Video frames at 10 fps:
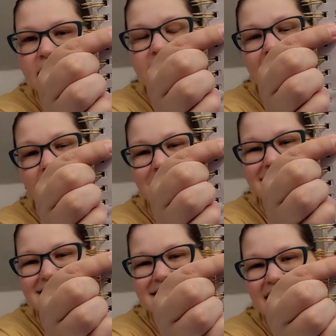that
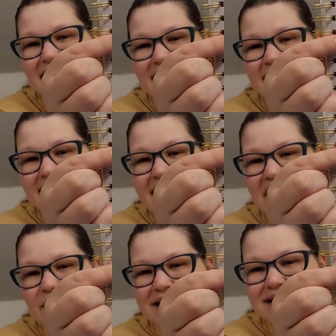one's done,
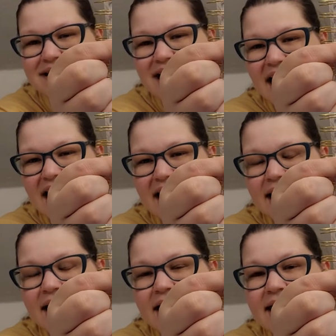that one's
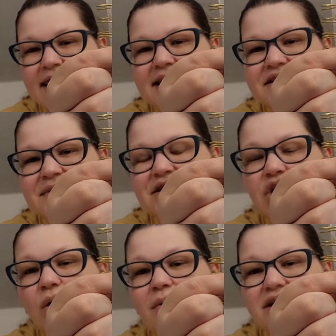done. This one's
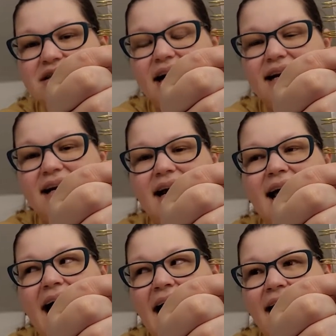almost done, and I
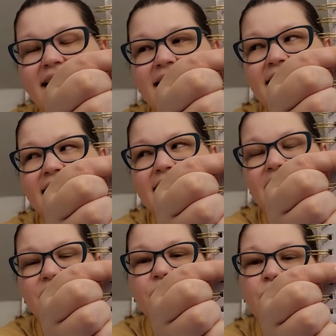added
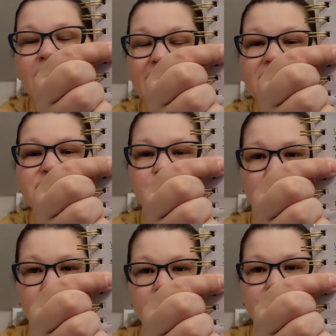another week's
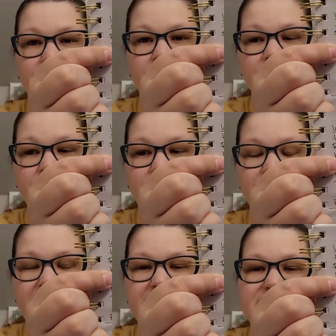worth
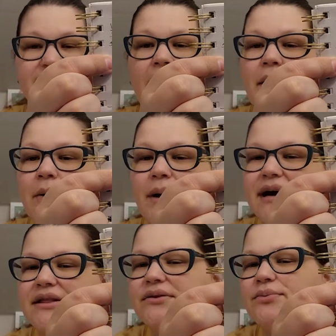because of how I
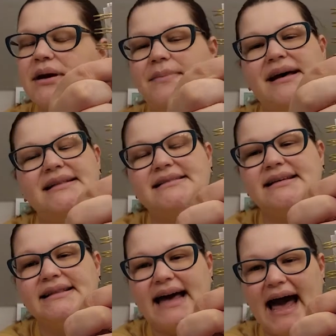wanted the repeats
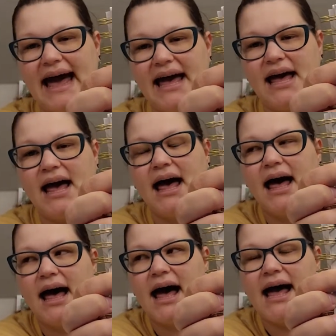to lay.
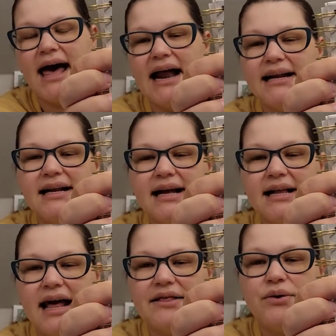I added
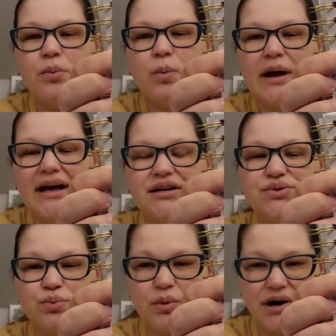another week's
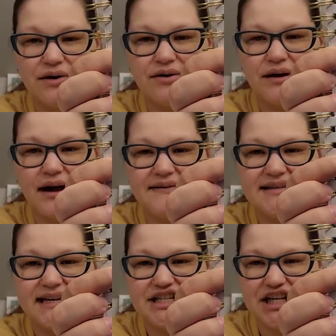worth of
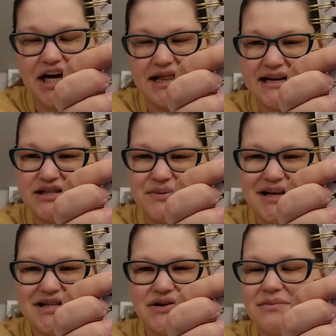stitching on this
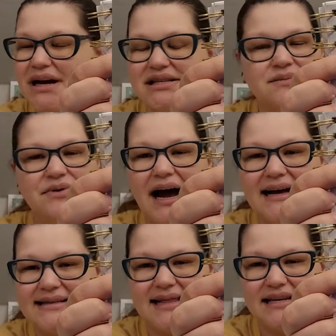one, so I'm not
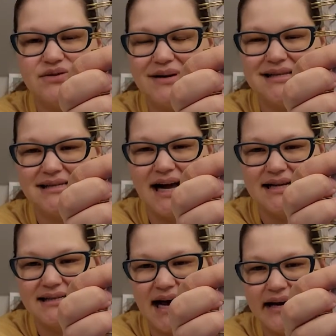surprised that this one's
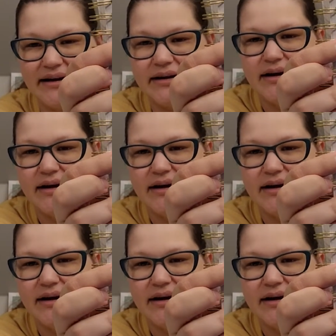not done.